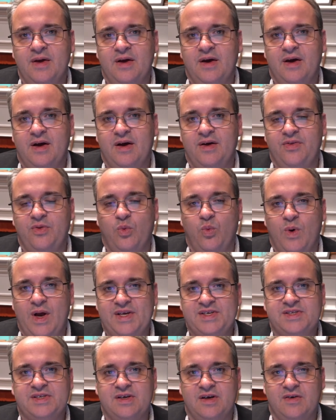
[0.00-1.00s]
uh, the
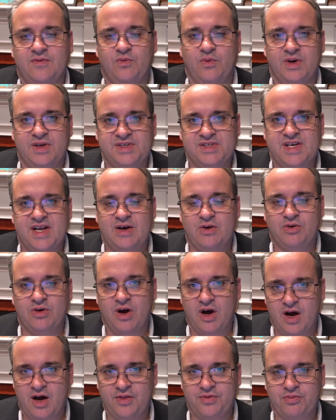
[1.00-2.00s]
west of what is now
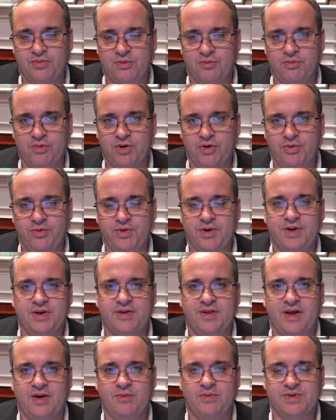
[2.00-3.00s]
Cawthra Road.
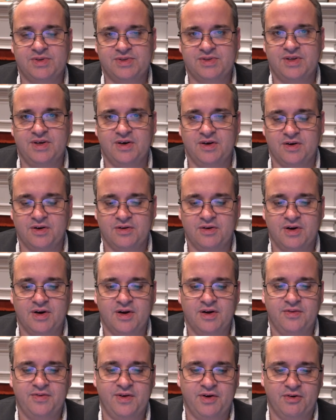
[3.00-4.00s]
That was their
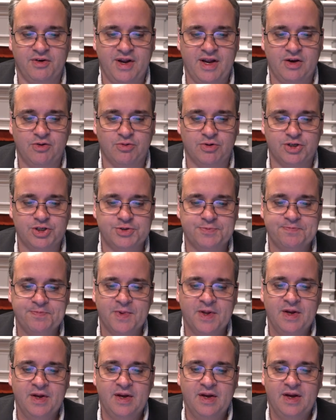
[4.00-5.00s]
uh, their acreage.
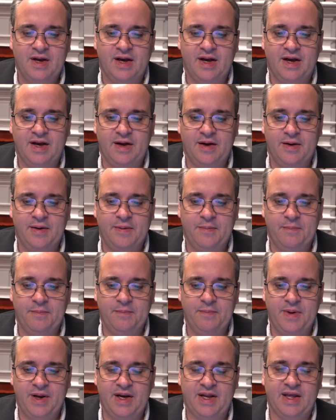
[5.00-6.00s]

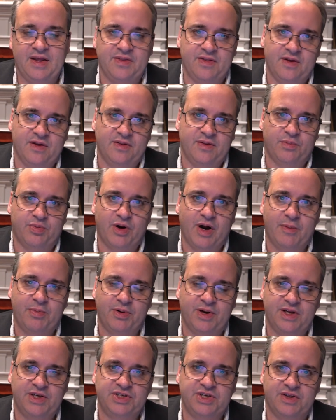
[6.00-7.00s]
Um, and again, the, the
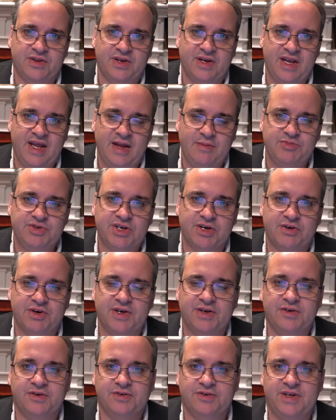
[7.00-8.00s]
property to the name
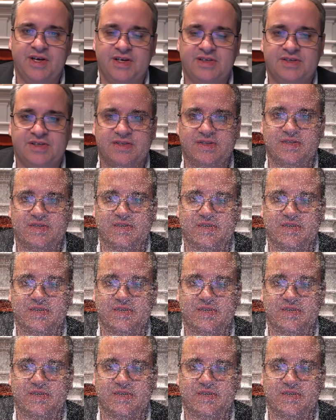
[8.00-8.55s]
Cherry Hill takes its